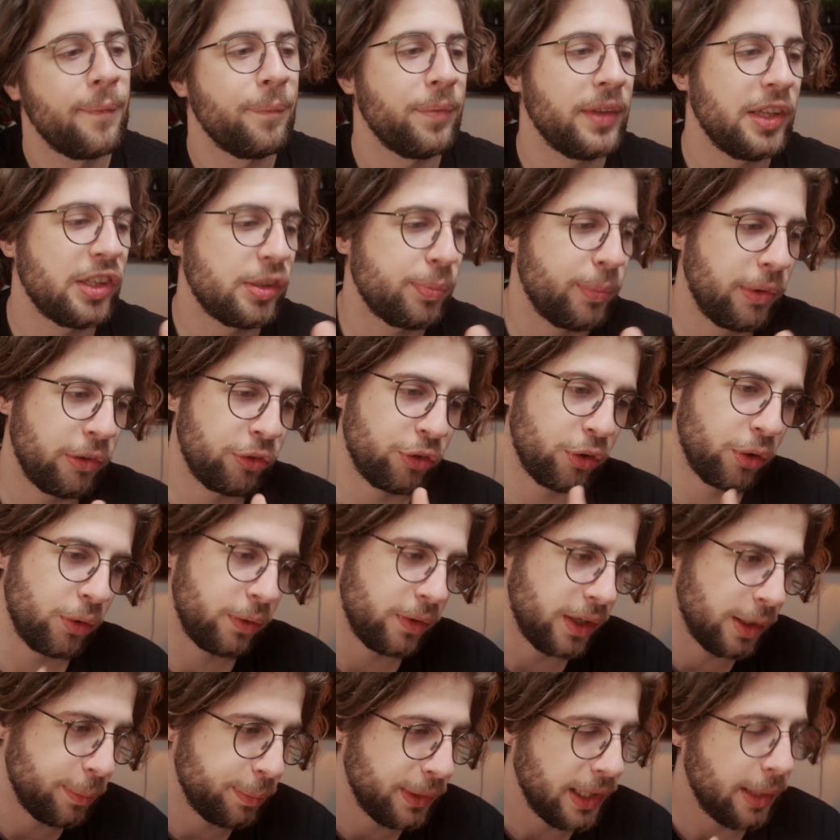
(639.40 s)
this measure
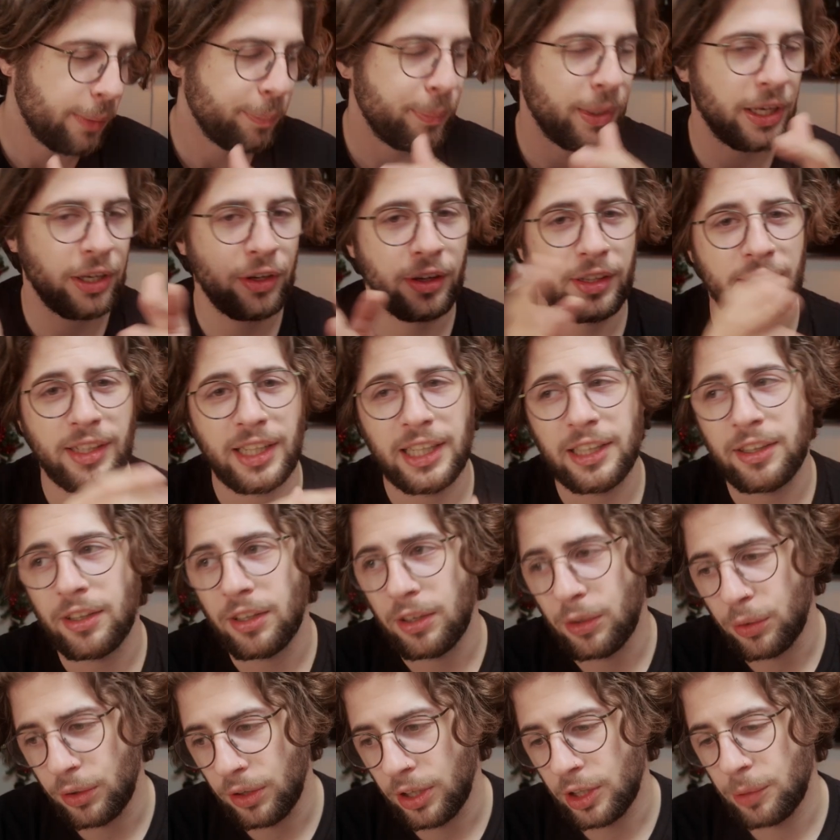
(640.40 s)
and panel
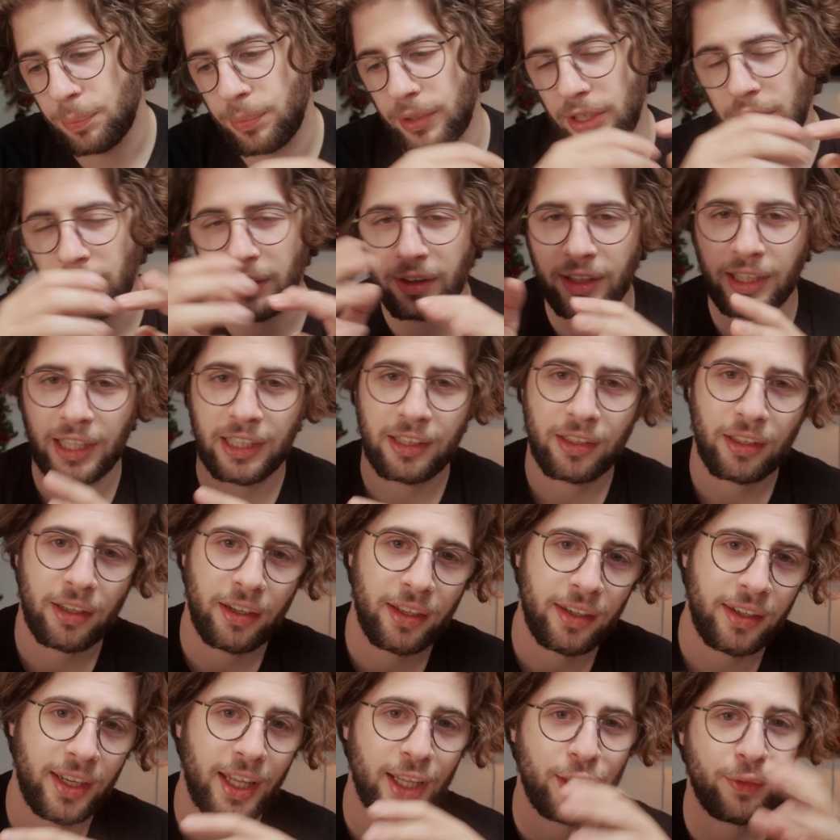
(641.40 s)
data or not panel data
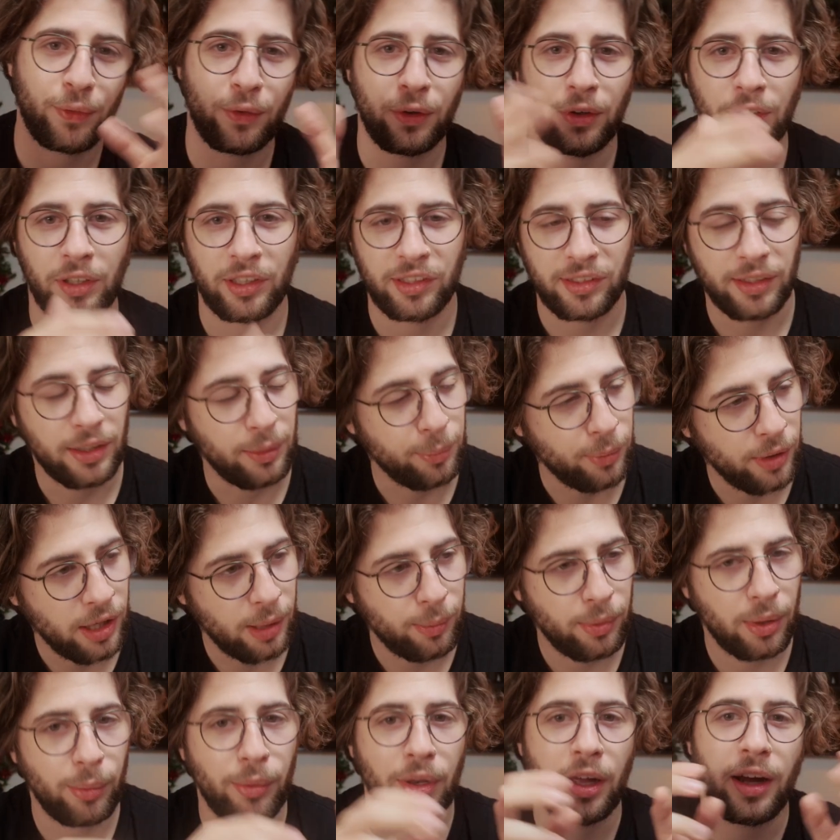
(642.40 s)
and networks and
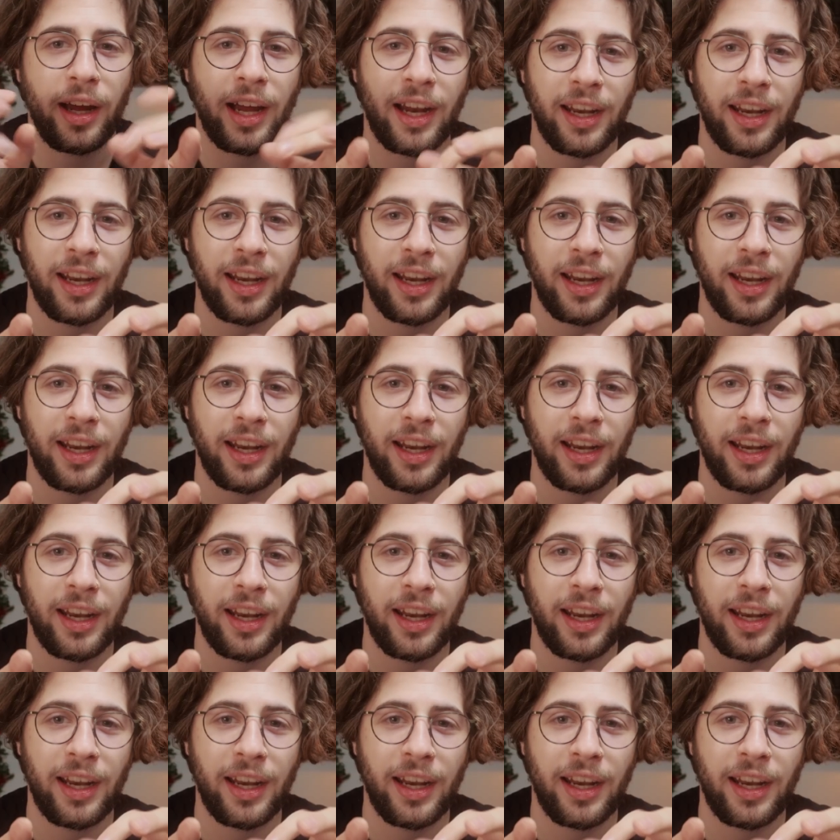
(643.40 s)
blah, blah, blah.